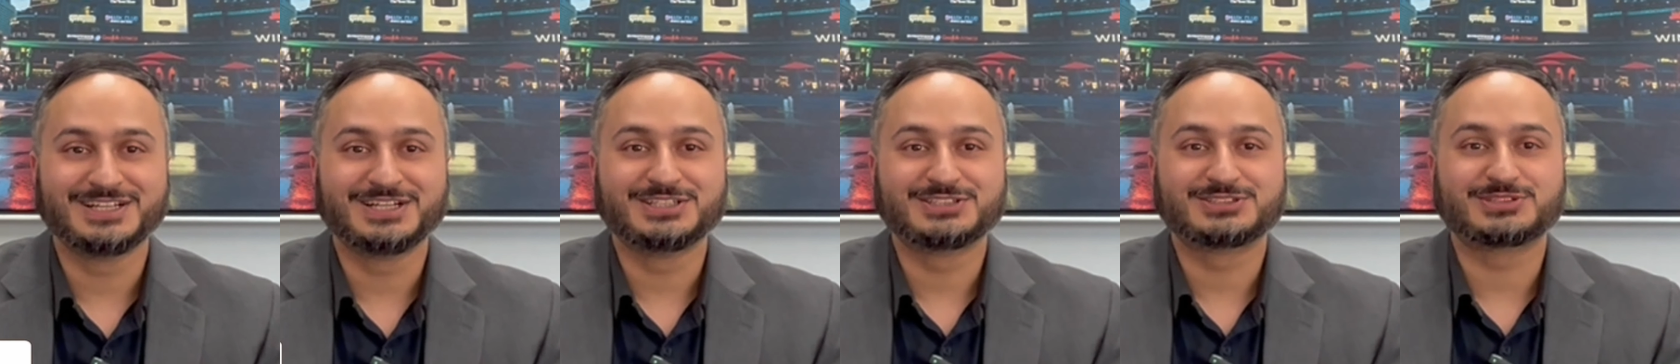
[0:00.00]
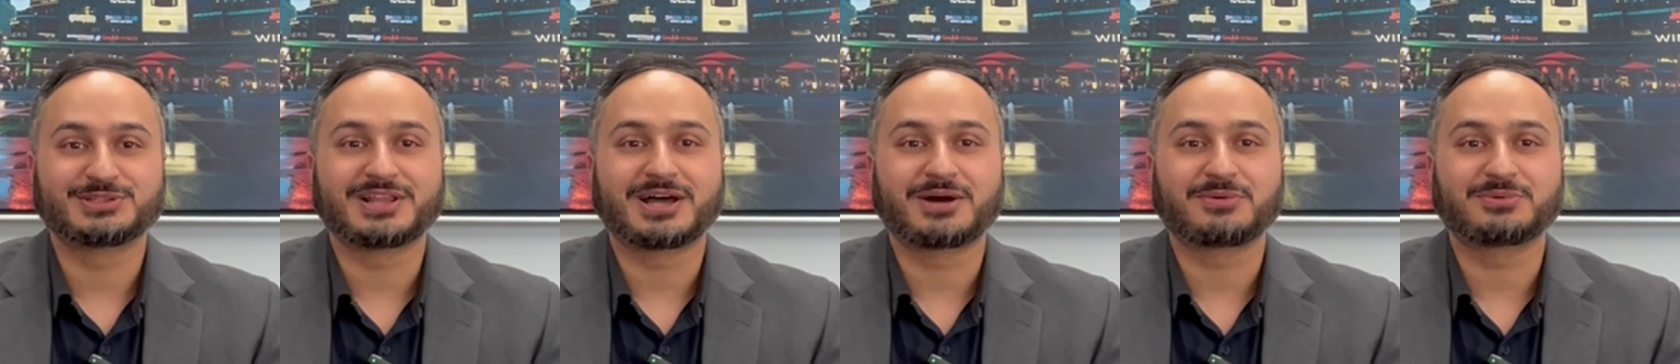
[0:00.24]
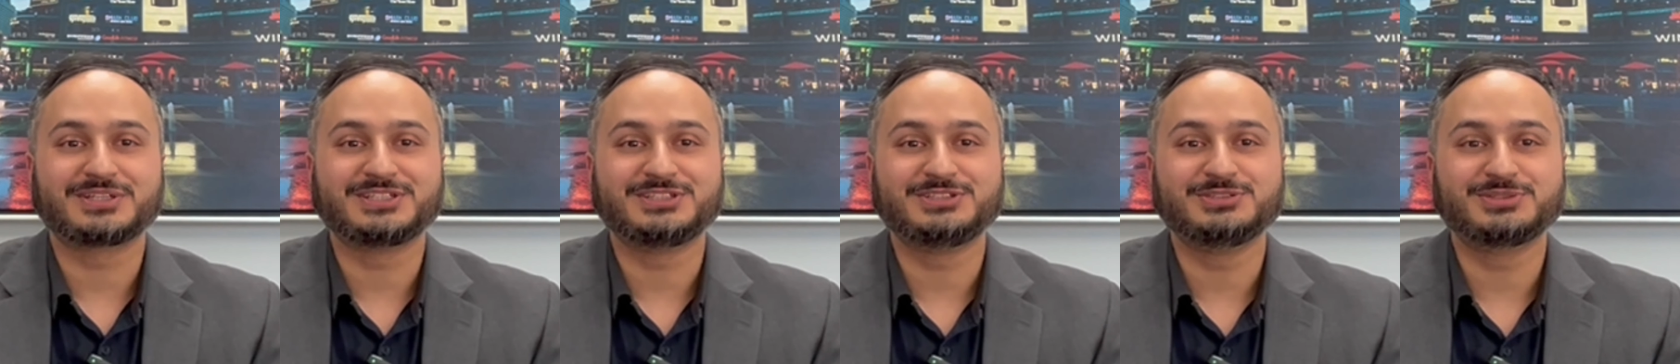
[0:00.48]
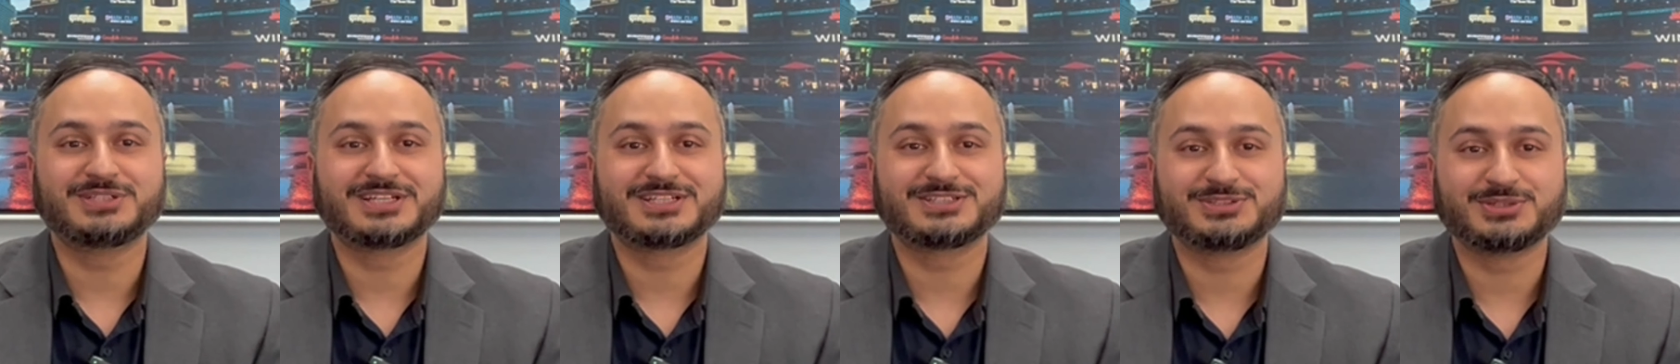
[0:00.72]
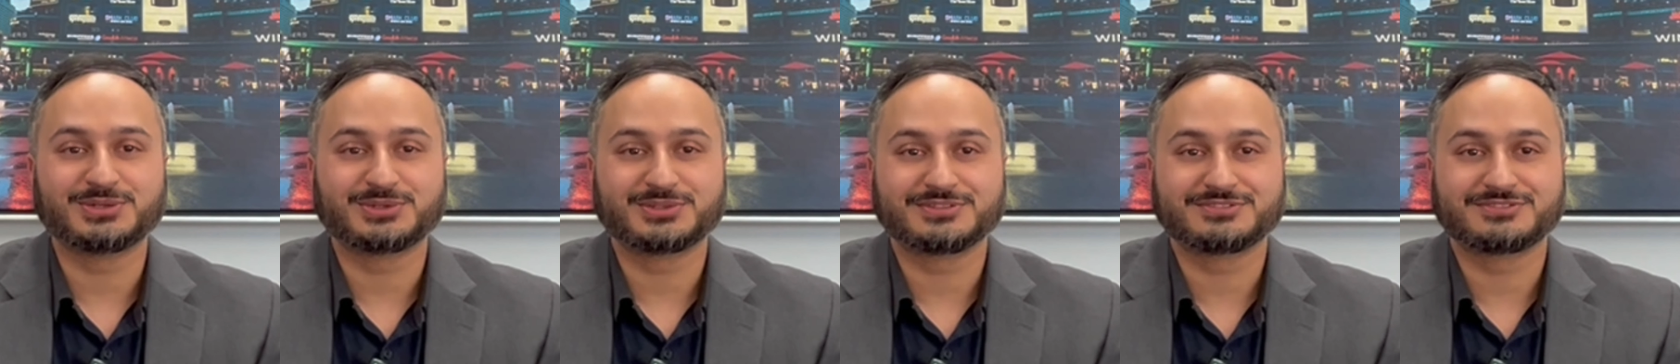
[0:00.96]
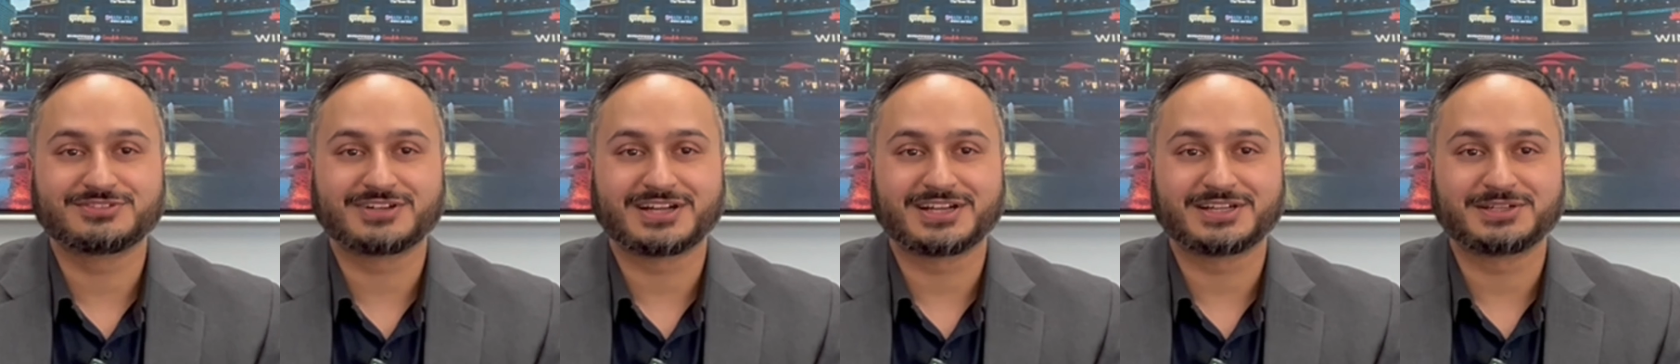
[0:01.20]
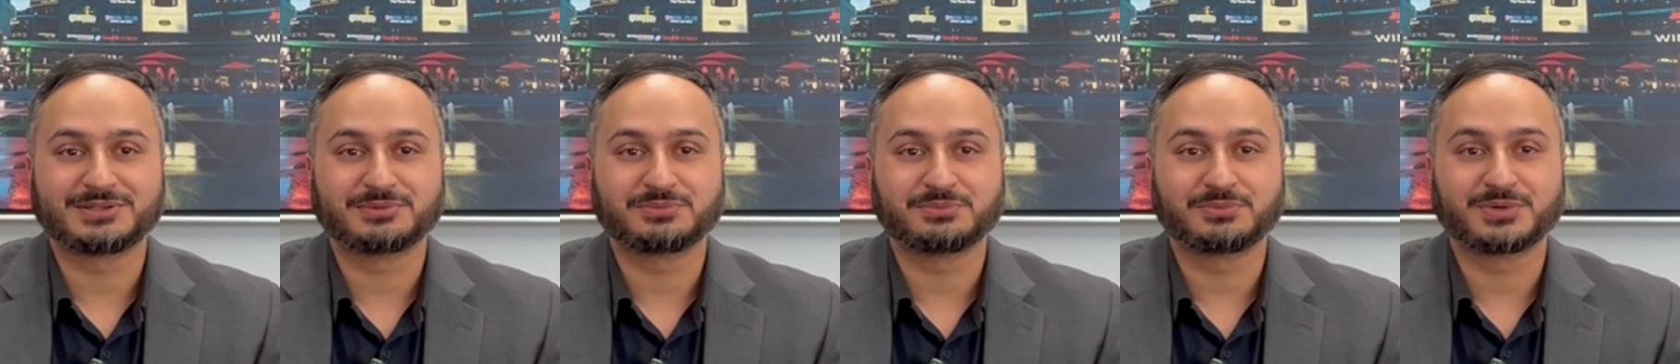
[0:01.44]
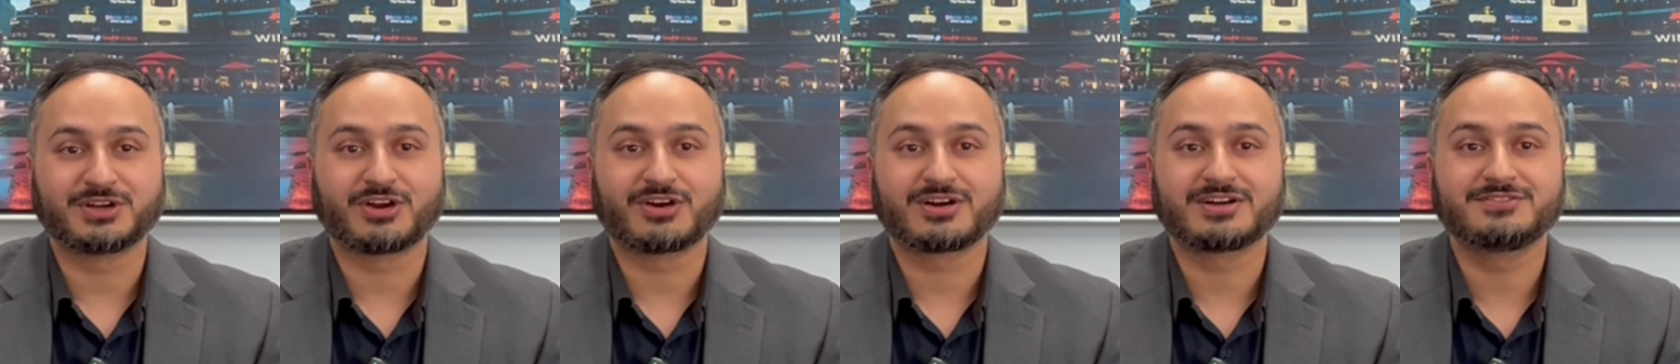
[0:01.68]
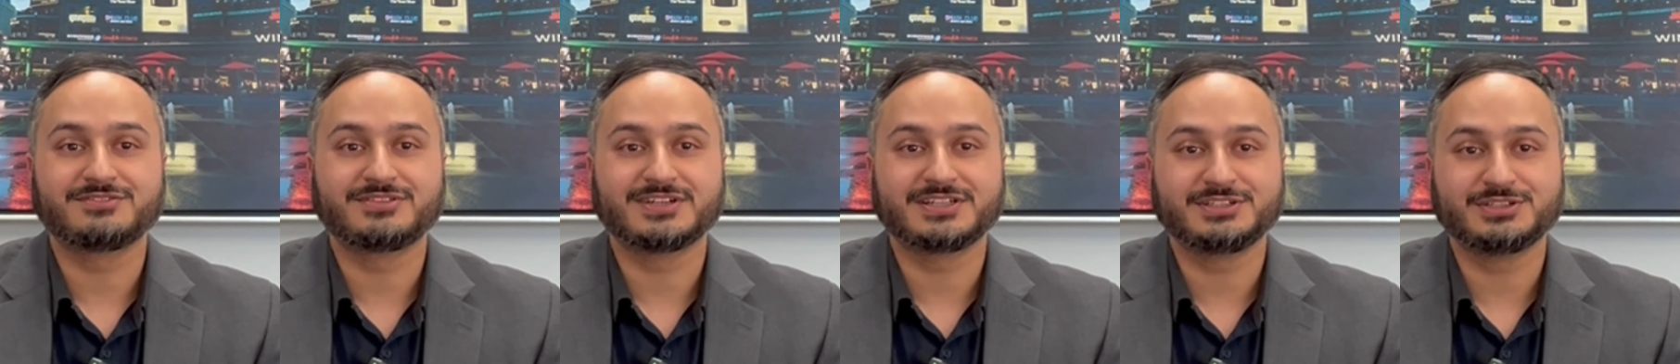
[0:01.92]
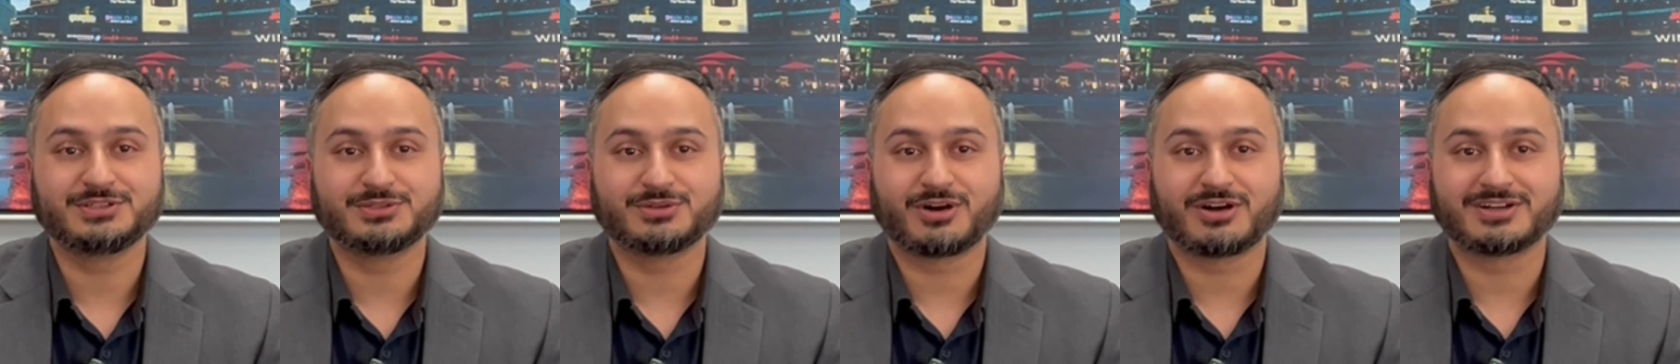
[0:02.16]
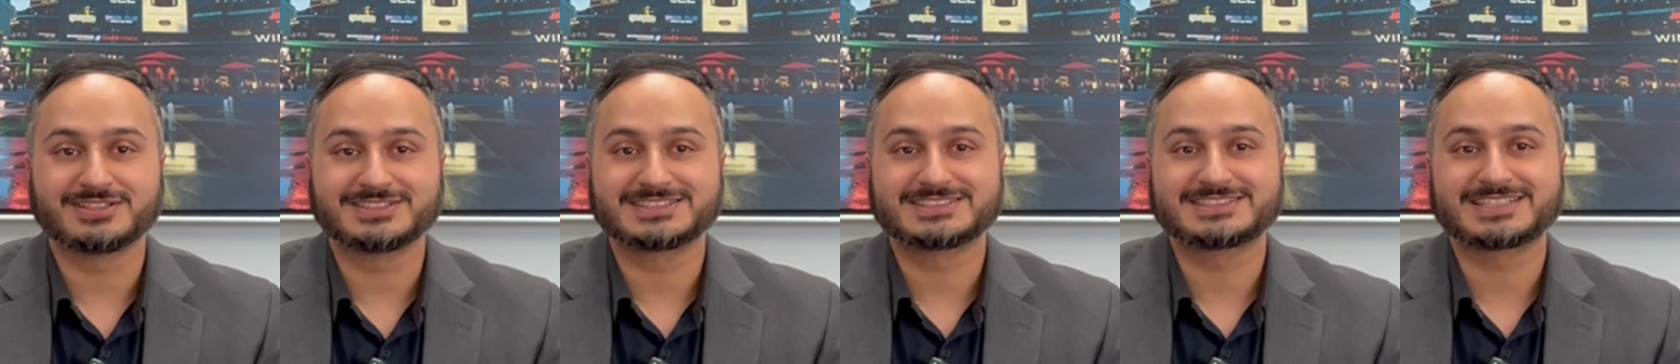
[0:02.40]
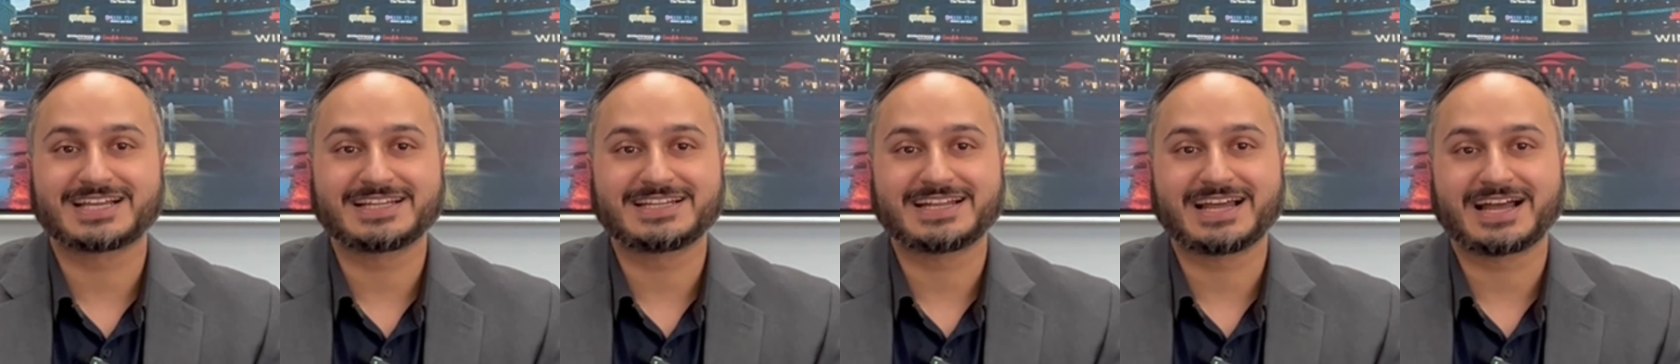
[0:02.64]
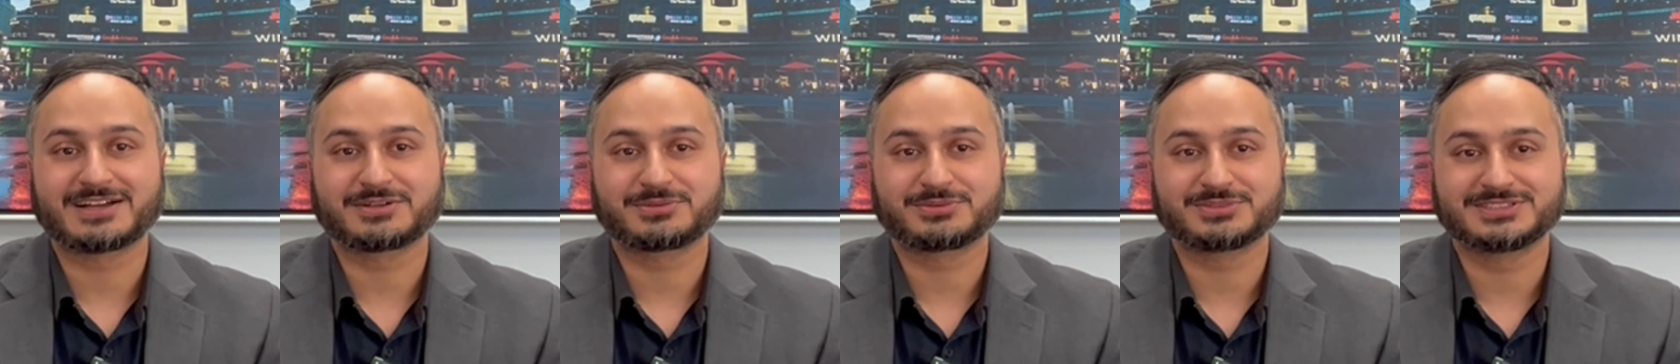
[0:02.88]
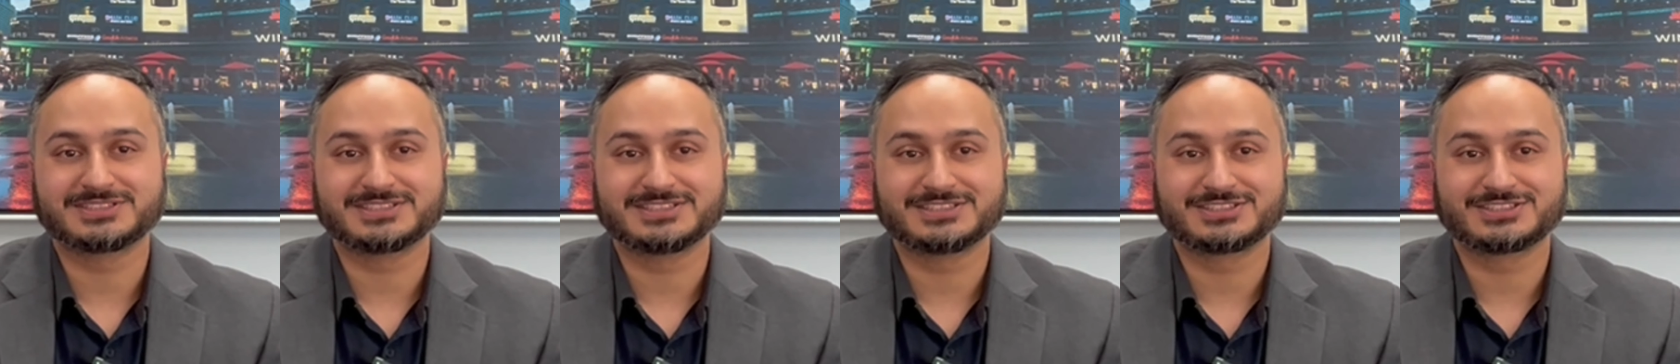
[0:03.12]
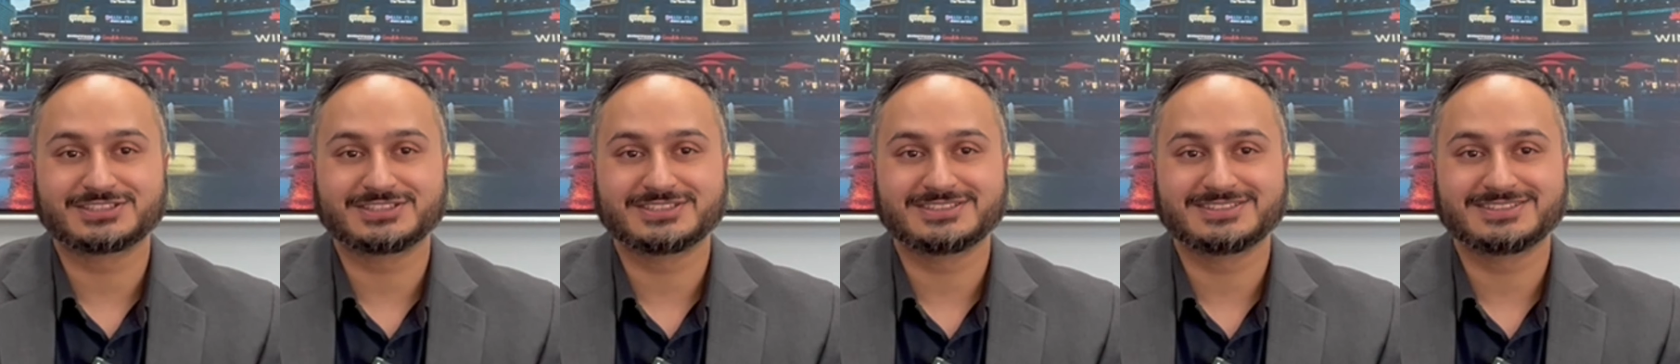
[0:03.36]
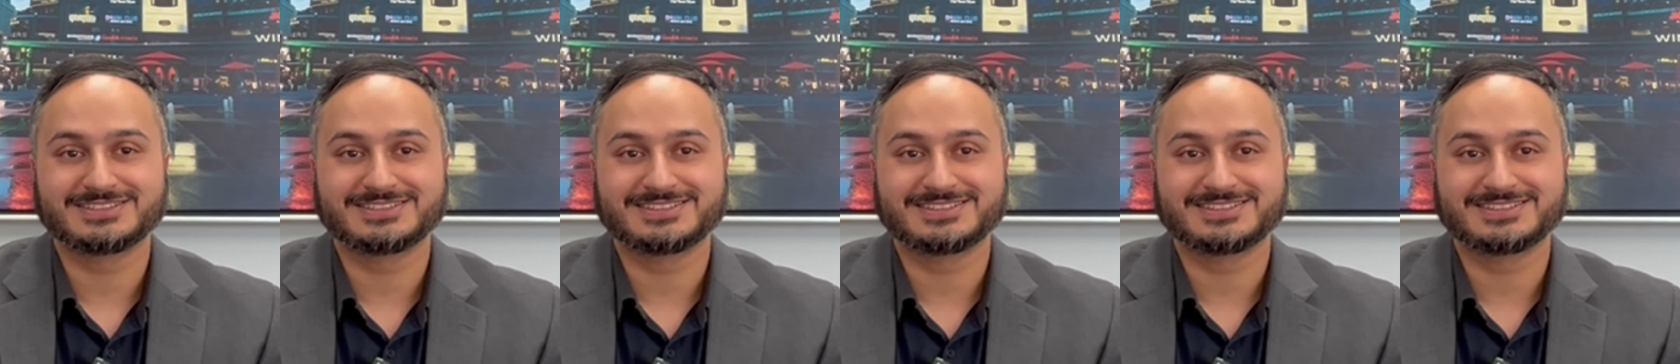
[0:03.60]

so that way you get notified when our video on site acquisition